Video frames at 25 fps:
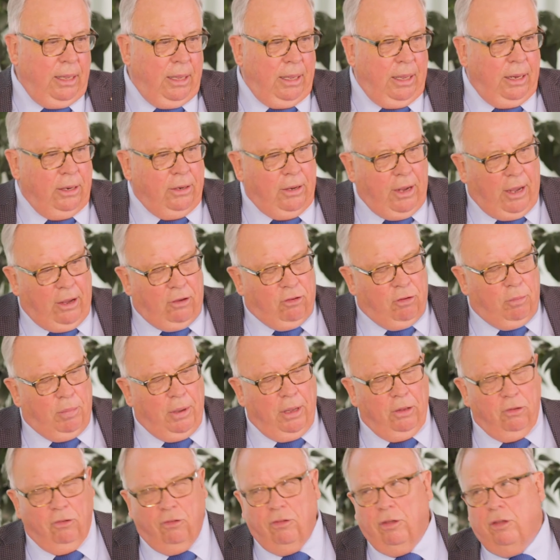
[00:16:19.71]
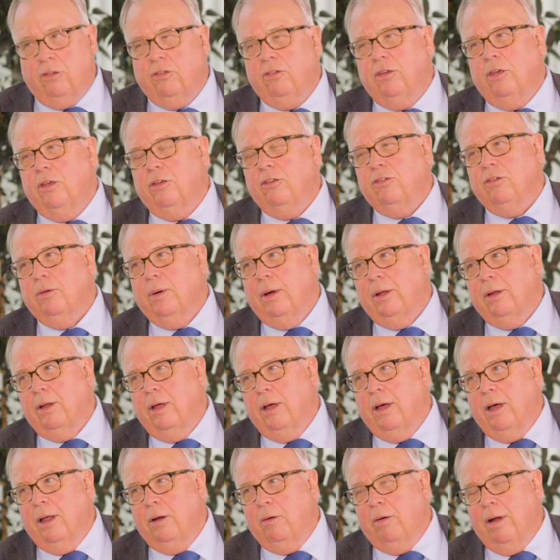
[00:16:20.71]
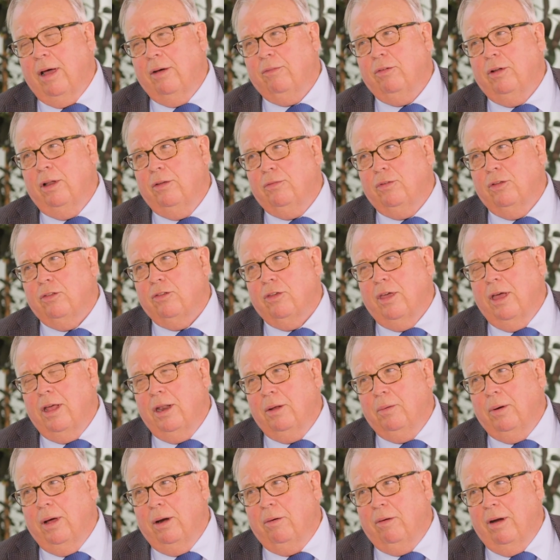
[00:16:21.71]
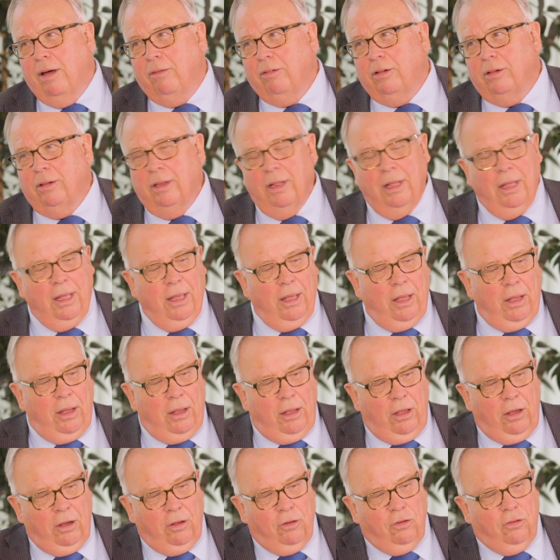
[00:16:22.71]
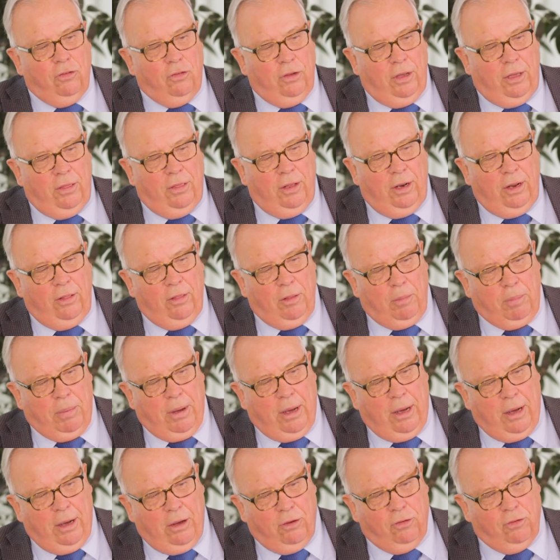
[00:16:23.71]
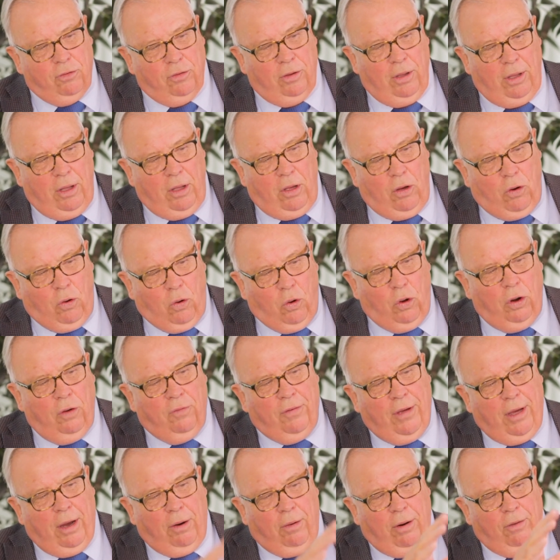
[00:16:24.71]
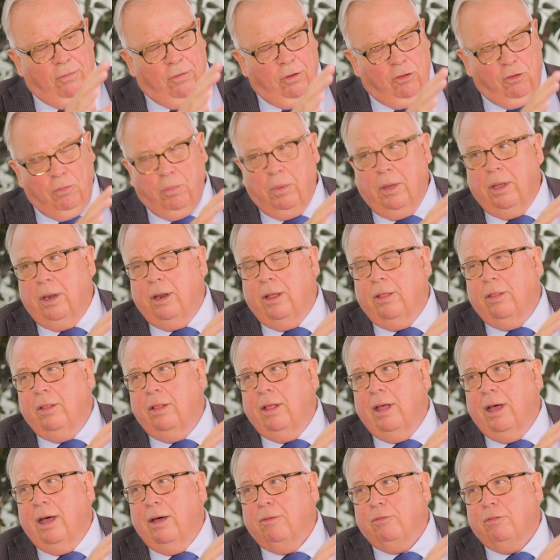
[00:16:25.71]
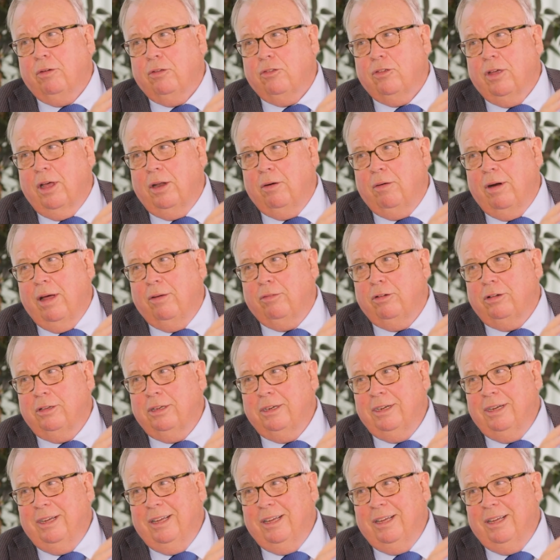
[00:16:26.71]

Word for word: It takes about six years to un unravel if it's going to unravel. Yep. You can see that in the past, all of our efforts been at, after it's unravelled.